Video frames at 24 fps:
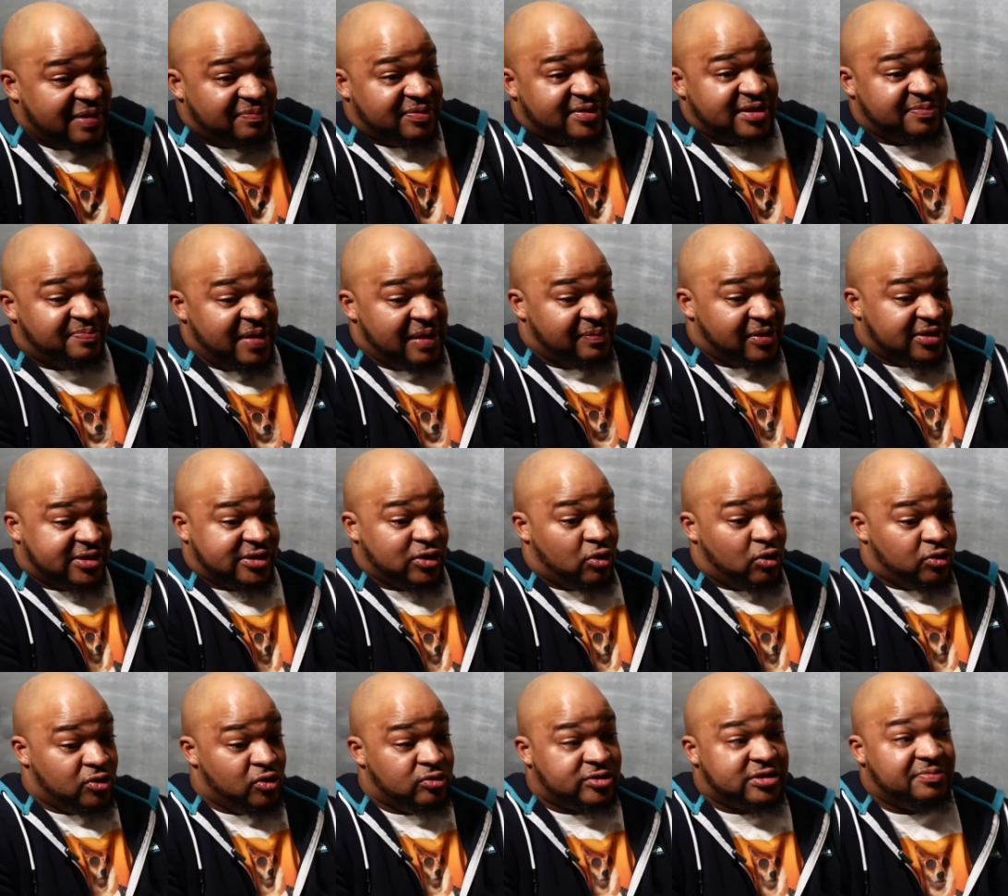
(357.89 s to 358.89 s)
people are
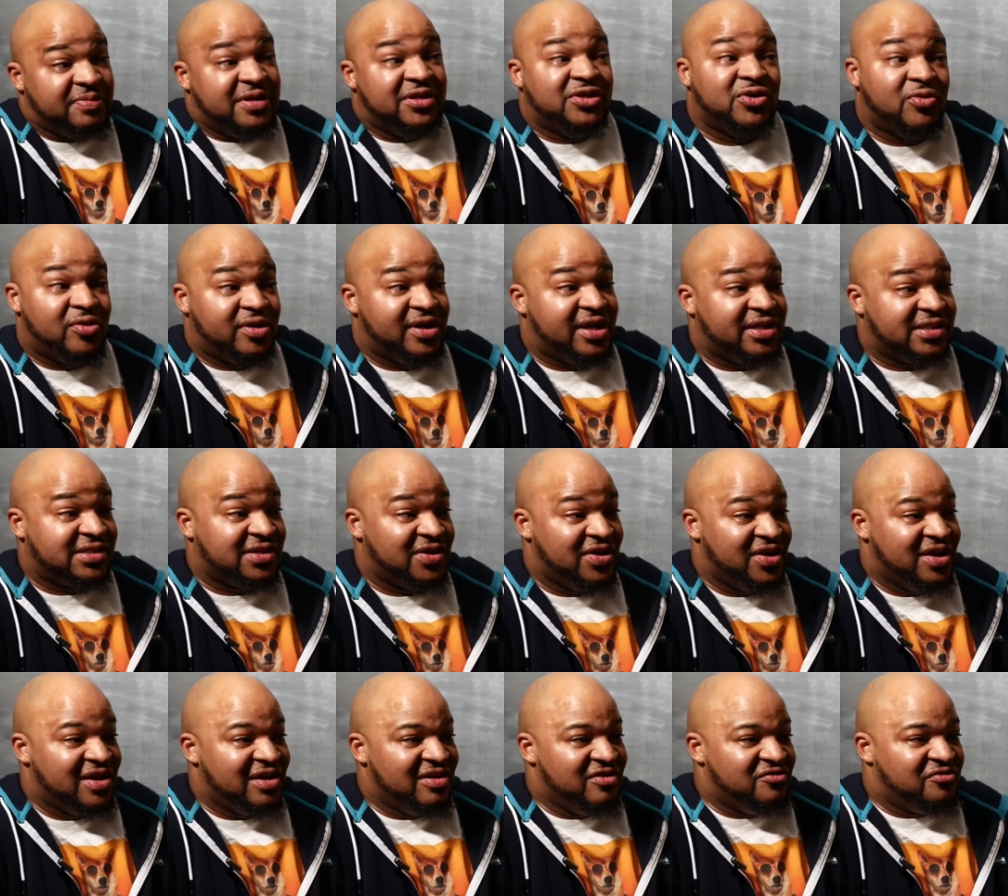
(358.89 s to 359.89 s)
so used to me doing this
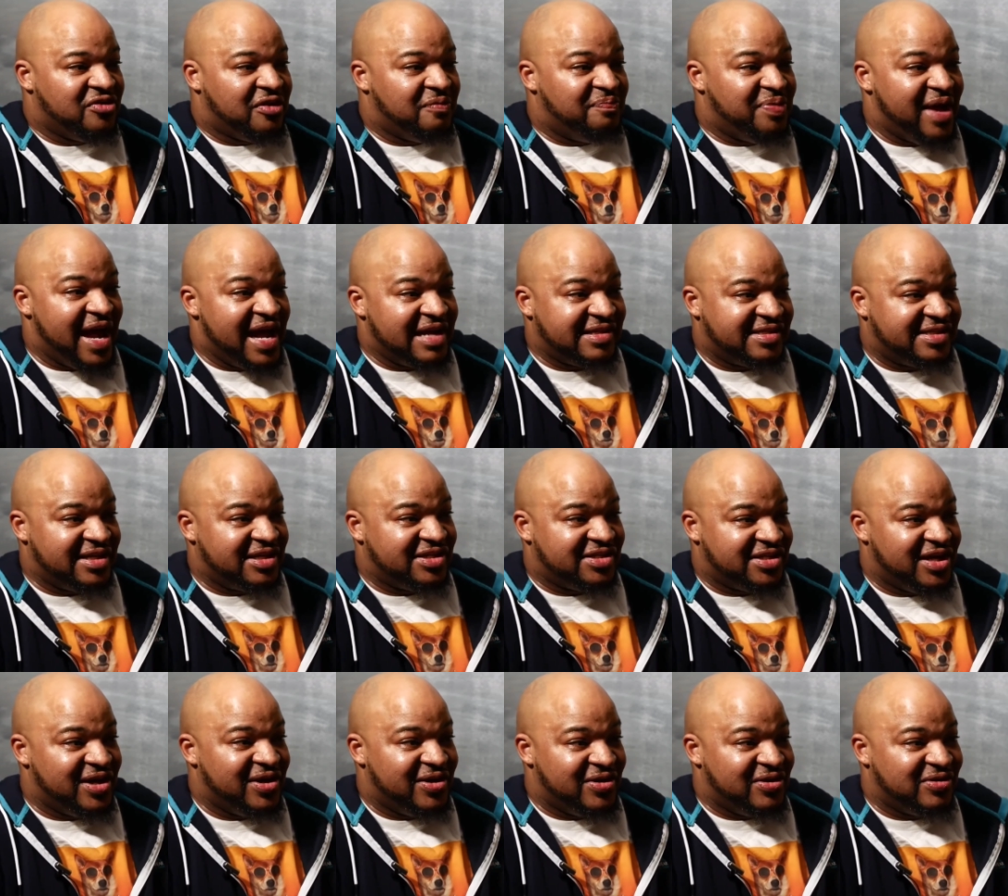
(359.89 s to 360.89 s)
for the past 6
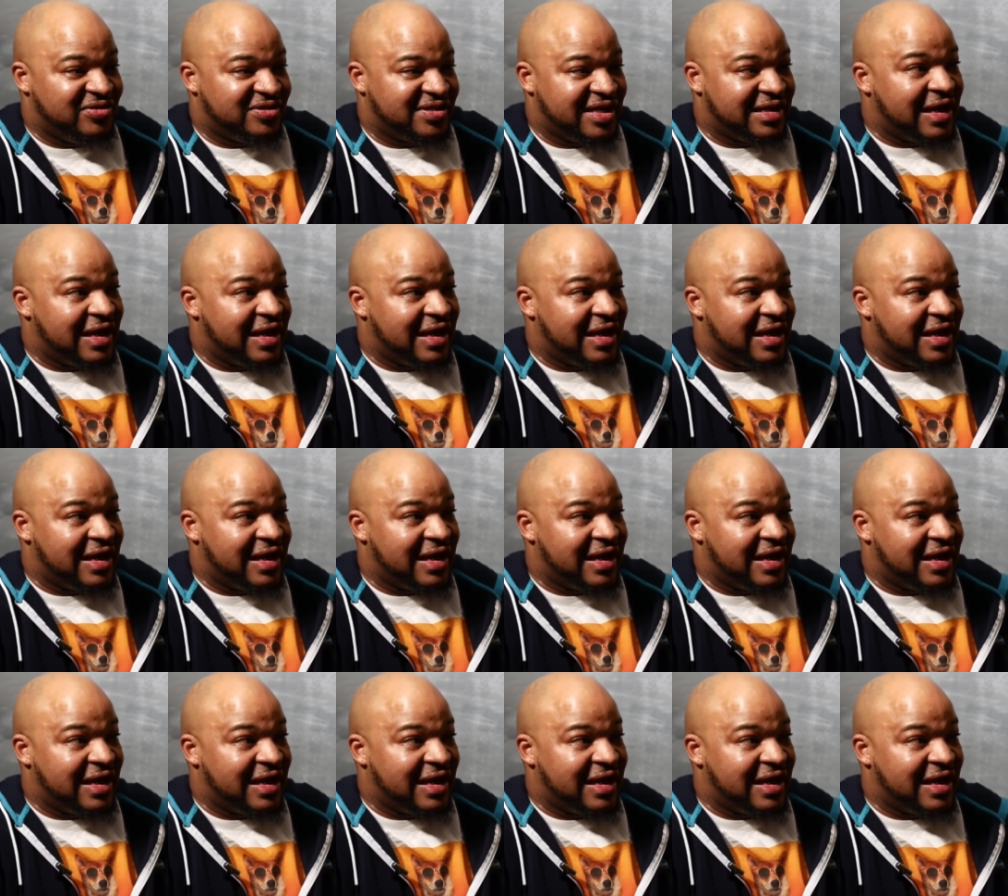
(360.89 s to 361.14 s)
years,